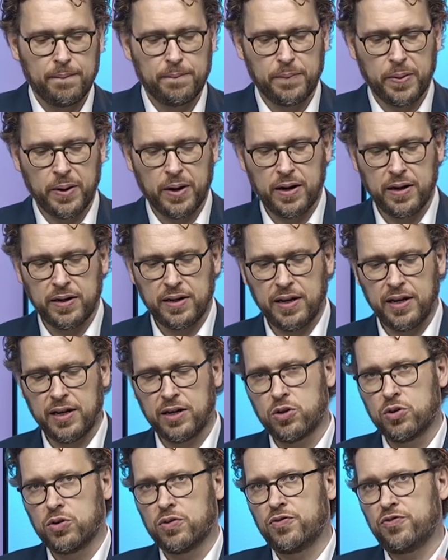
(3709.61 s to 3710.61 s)
but
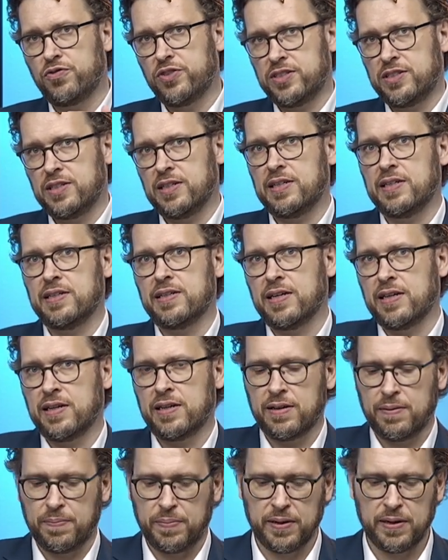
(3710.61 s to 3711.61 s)
it could physically
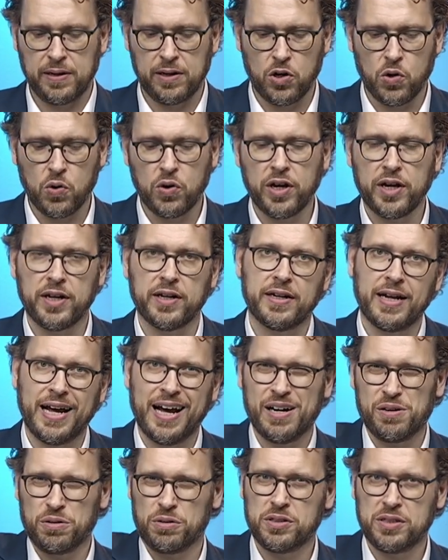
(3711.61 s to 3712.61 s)
then be located
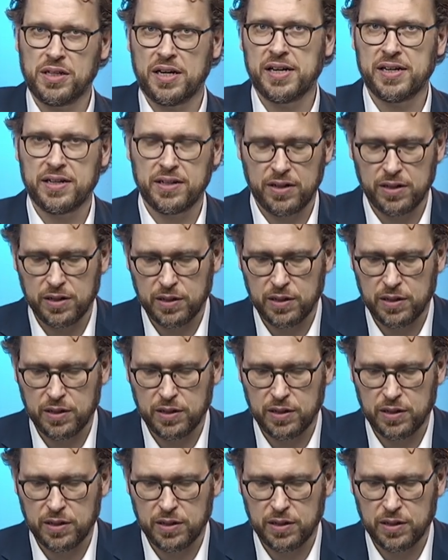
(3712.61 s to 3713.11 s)
outside